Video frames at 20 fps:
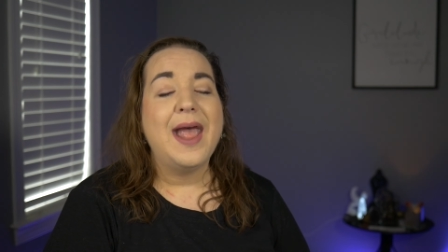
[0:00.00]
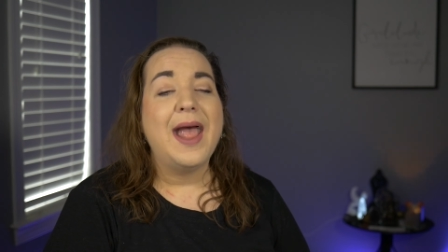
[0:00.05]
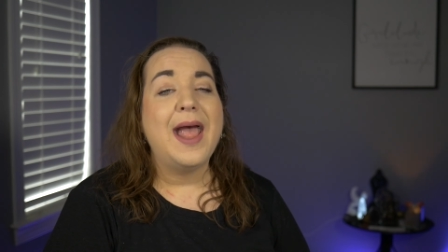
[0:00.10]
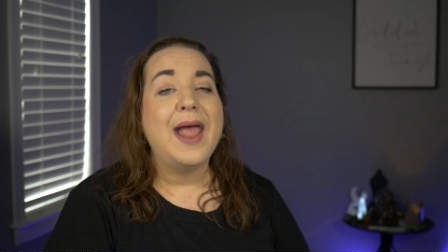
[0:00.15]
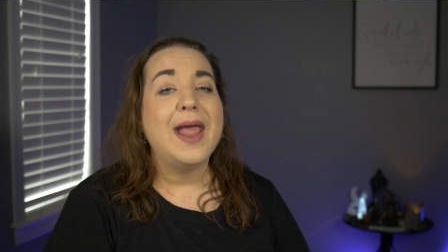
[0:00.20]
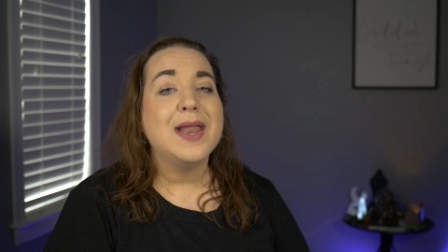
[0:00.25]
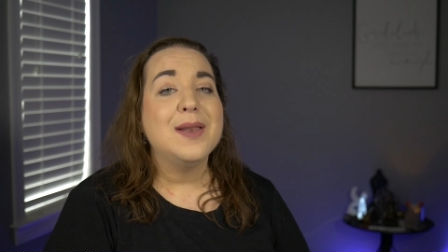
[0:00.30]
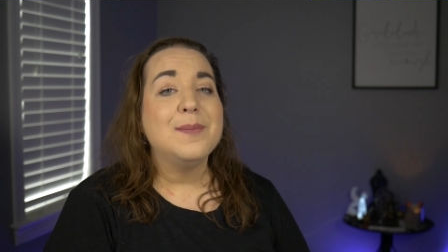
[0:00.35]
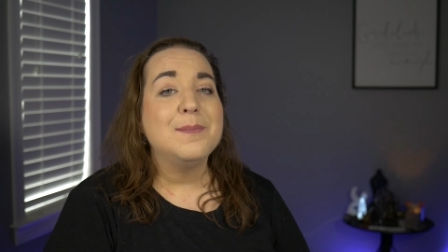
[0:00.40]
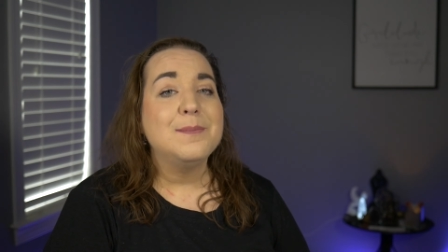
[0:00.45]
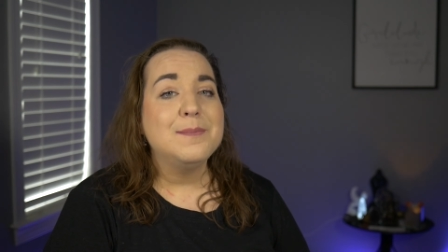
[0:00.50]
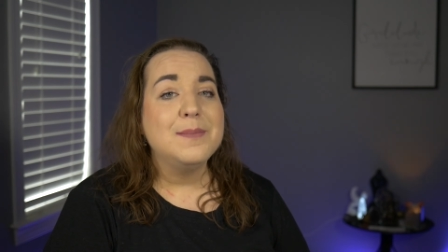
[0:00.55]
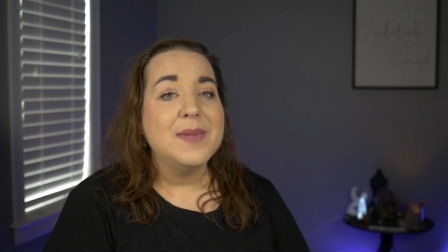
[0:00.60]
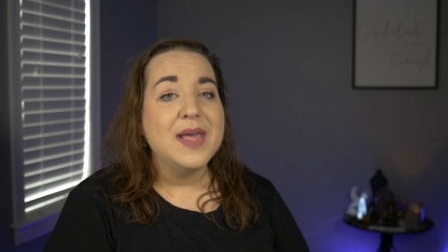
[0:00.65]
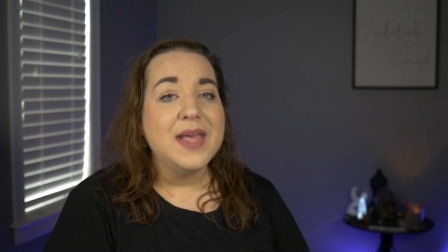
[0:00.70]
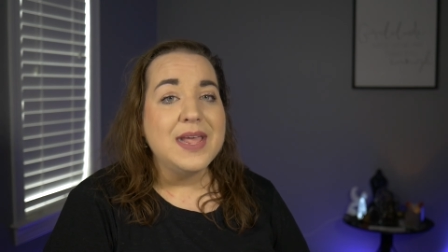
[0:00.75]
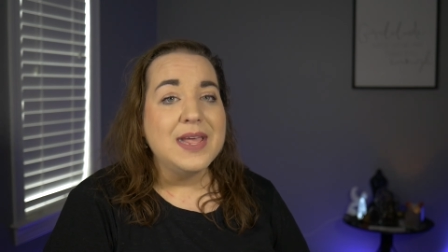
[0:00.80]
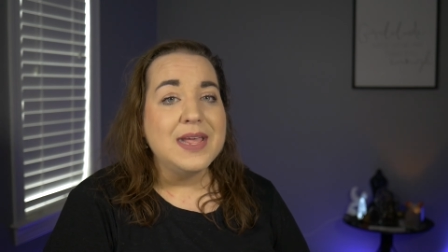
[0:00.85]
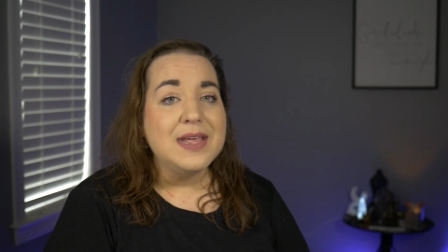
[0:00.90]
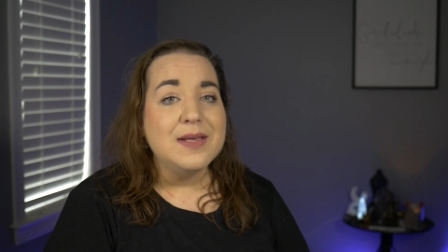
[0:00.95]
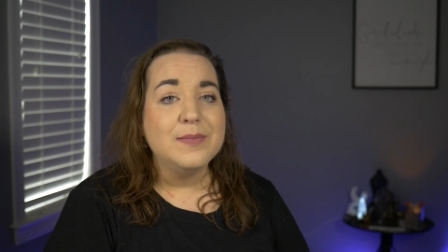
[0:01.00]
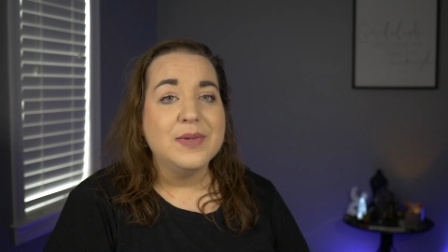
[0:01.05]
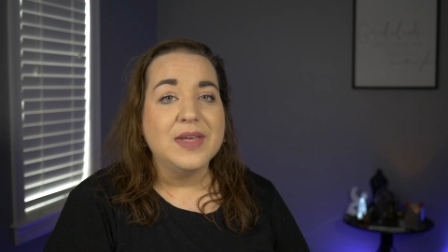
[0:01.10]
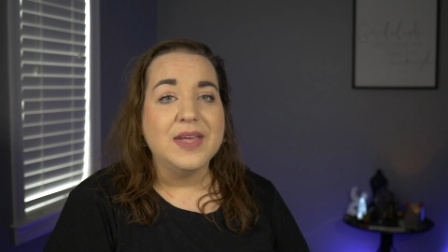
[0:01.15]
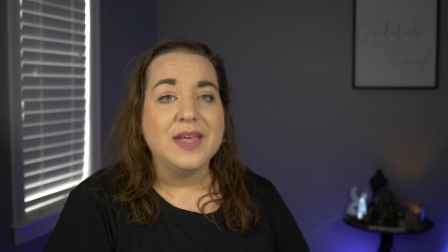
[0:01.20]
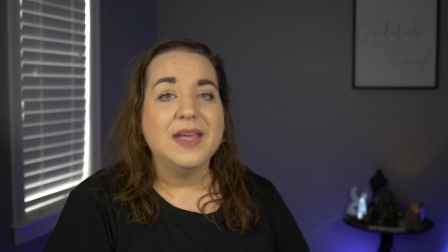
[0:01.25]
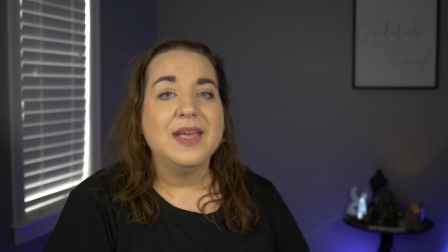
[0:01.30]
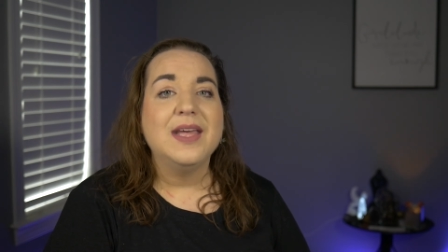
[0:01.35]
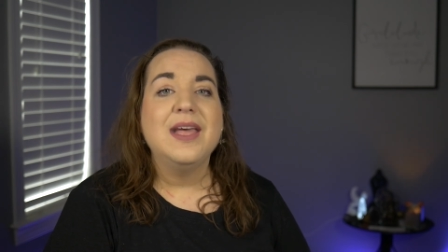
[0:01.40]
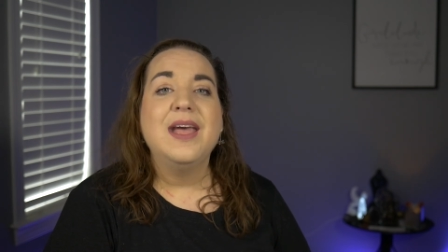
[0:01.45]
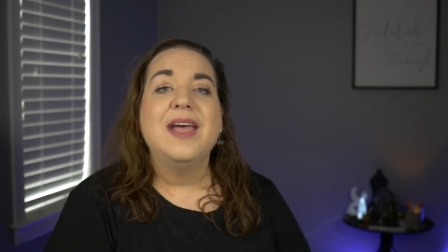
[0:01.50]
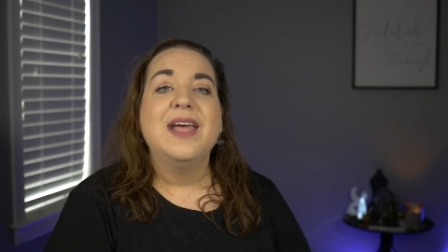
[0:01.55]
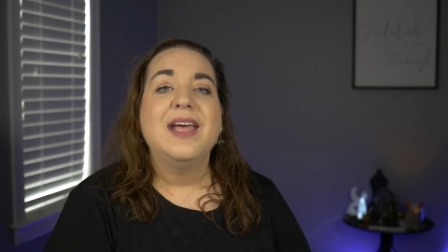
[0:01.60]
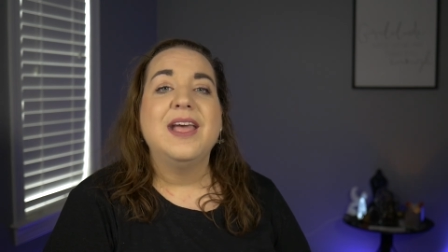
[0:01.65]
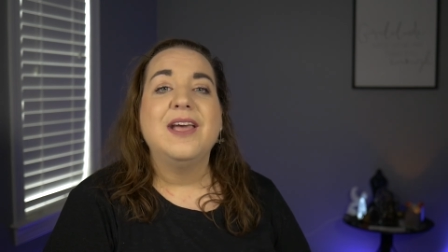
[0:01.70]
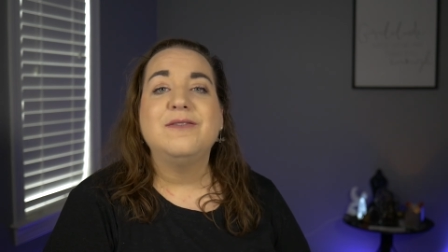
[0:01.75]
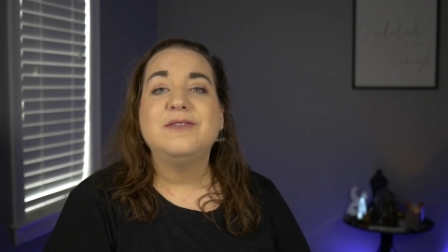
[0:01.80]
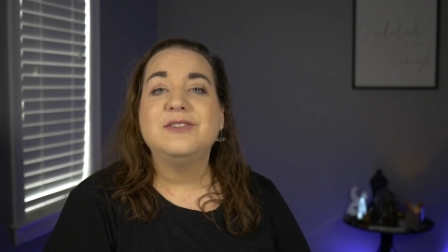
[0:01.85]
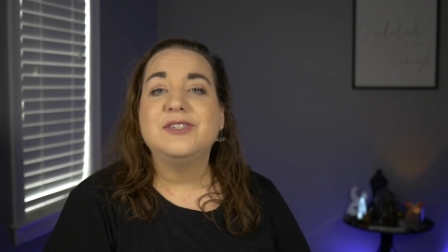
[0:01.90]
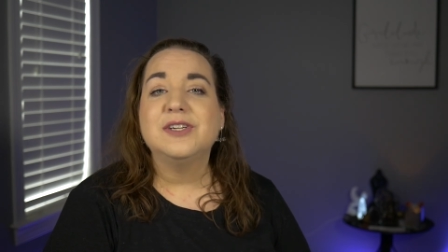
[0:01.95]
And maybe
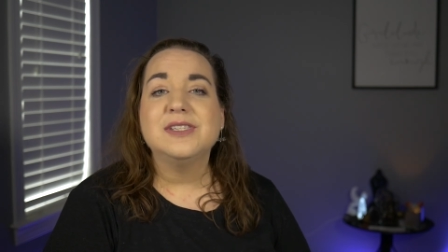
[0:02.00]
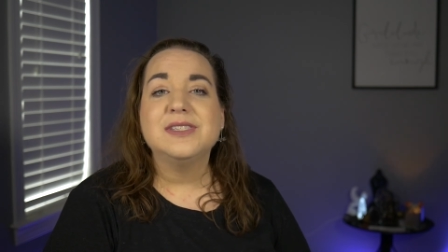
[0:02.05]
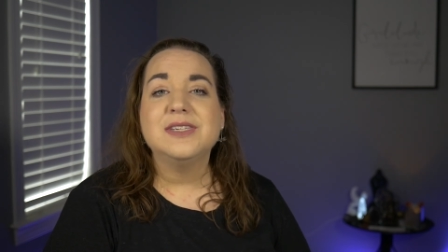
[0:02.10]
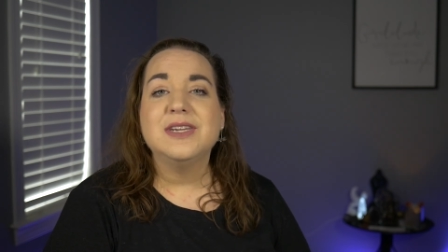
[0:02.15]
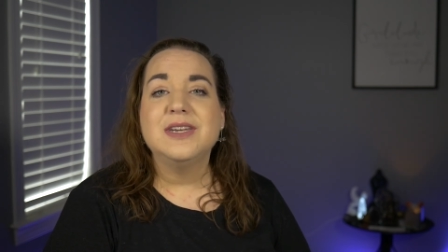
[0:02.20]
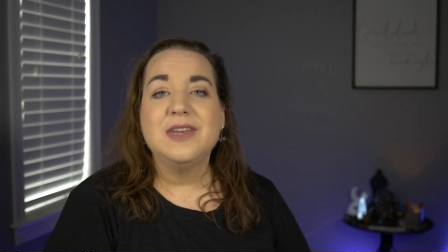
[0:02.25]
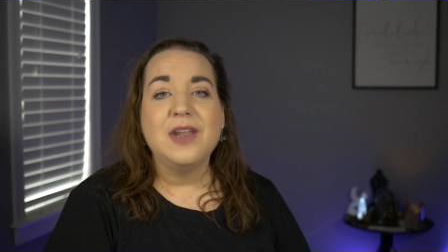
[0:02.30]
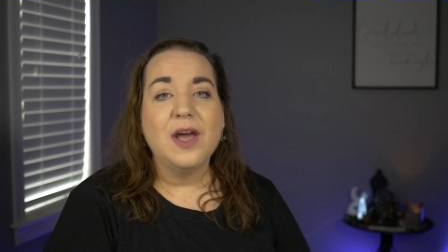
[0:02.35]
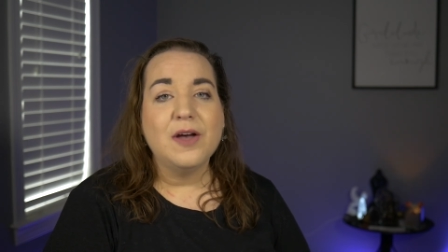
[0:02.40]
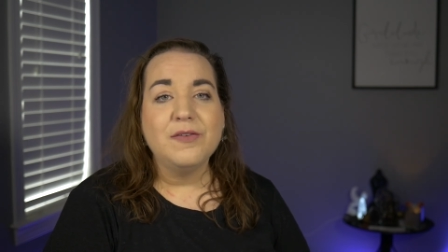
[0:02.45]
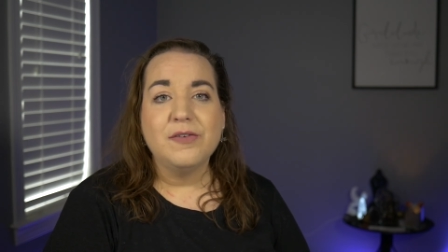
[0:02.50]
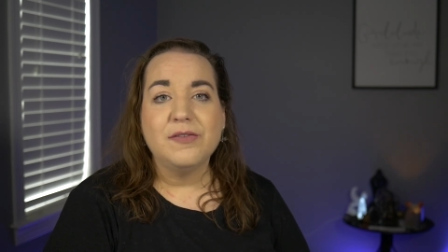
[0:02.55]
if just enough